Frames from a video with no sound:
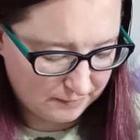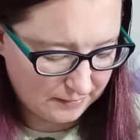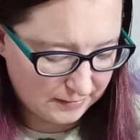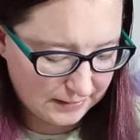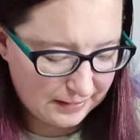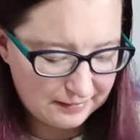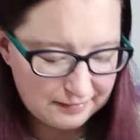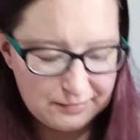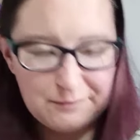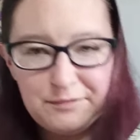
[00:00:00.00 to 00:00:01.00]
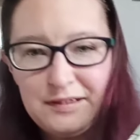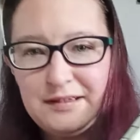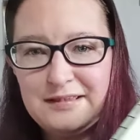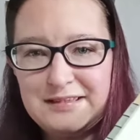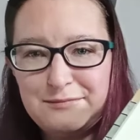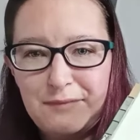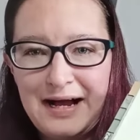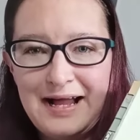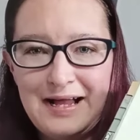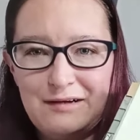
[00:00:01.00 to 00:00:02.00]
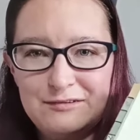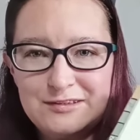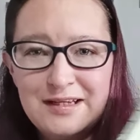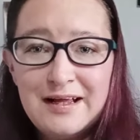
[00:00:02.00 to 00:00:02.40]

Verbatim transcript: And look, you can put in, it says my house.